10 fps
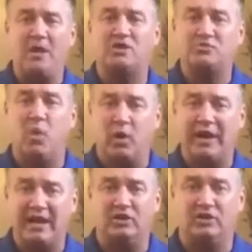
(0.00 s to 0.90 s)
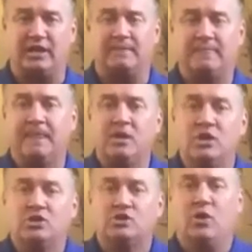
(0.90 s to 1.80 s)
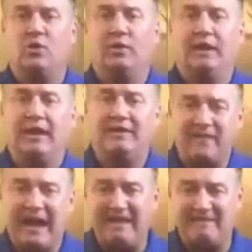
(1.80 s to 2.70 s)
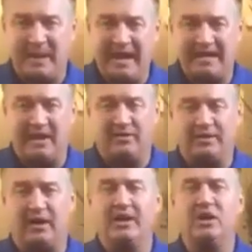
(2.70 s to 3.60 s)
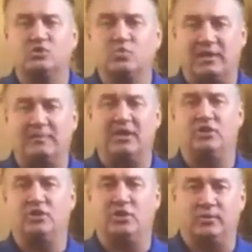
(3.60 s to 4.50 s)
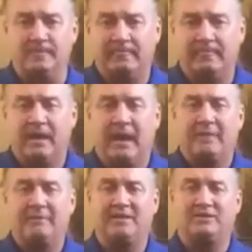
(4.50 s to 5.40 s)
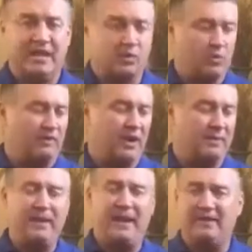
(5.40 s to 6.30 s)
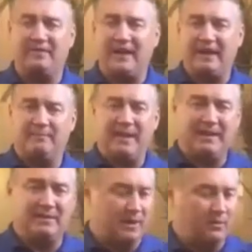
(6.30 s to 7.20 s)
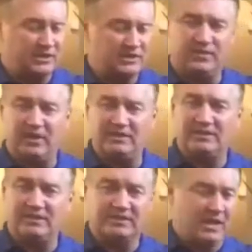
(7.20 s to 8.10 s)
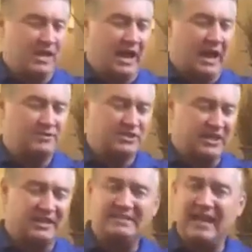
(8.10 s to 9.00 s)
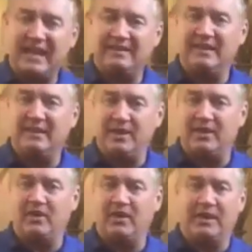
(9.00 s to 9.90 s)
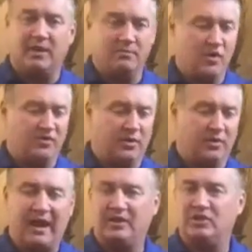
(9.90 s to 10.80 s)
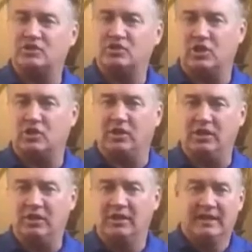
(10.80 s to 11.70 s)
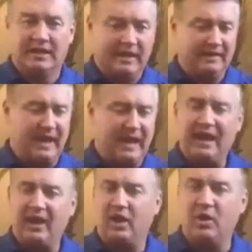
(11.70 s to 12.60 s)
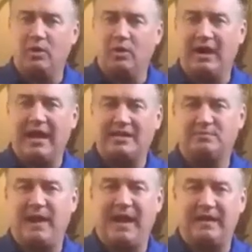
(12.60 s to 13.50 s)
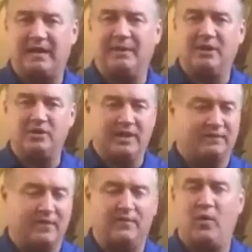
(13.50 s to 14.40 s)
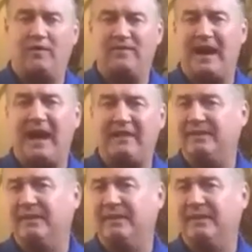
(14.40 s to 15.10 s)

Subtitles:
much more energy. So if I have pain out there, here's what I'm going to do. I'm going to take wherever I pain. If I got pain in my wrist, for instance, I'm just going to take the emitter and I'm going to move it around in the circle in that area where it has pain. I'm going to do that for 4 or 5,